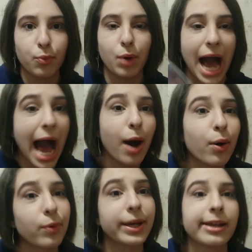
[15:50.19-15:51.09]
Well,
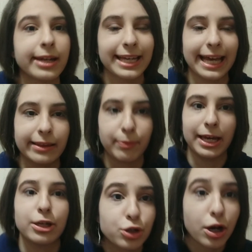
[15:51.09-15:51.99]
how are we gonna get the
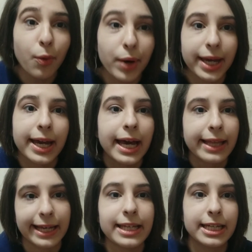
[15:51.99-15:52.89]
page going?
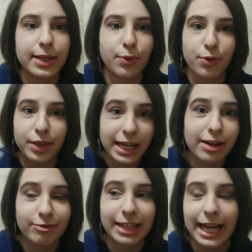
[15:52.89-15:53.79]
They didn't
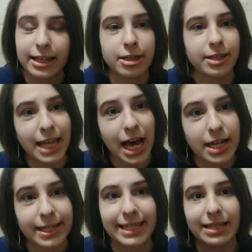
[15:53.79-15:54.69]
think of that,
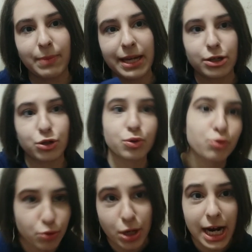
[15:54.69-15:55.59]
thus the page
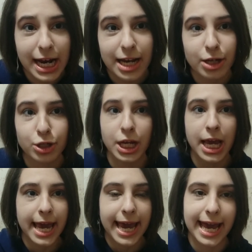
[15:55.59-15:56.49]
crashed,
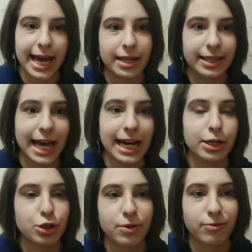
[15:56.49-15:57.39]
and then
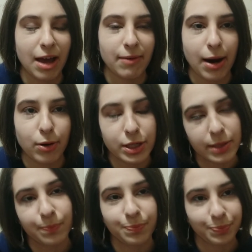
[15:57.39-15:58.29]
it took 5 hours.